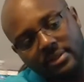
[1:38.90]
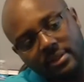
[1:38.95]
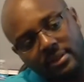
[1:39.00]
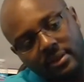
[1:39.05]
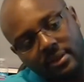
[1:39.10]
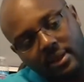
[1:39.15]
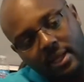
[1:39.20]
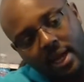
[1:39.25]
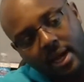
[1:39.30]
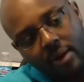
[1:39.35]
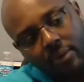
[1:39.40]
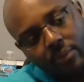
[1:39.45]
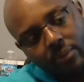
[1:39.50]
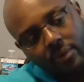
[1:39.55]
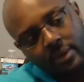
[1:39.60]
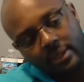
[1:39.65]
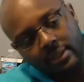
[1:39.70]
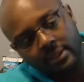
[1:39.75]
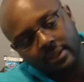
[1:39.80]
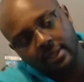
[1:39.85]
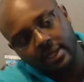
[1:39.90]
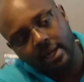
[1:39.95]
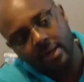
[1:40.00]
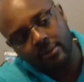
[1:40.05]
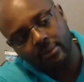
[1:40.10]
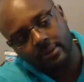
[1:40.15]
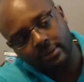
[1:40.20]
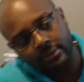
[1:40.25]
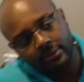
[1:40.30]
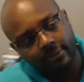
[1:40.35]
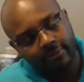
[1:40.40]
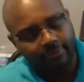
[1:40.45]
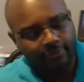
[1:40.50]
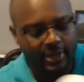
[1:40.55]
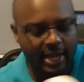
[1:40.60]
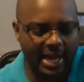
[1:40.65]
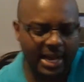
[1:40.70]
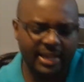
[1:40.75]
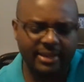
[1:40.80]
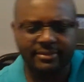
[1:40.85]
that one,
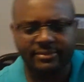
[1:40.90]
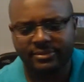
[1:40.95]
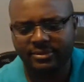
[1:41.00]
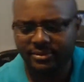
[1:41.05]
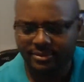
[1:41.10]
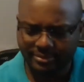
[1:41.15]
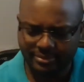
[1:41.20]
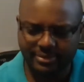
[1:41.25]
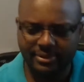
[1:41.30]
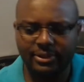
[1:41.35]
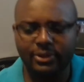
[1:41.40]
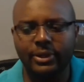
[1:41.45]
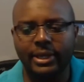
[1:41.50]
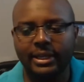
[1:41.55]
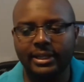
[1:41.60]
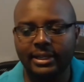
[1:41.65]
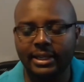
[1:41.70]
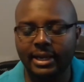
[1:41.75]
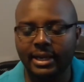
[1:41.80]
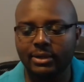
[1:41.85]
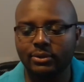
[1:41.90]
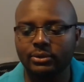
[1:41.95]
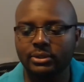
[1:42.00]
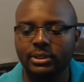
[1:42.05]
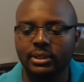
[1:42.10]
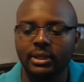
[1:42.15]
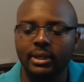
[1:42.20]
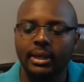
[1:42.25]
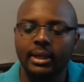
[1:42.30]
5. You can count.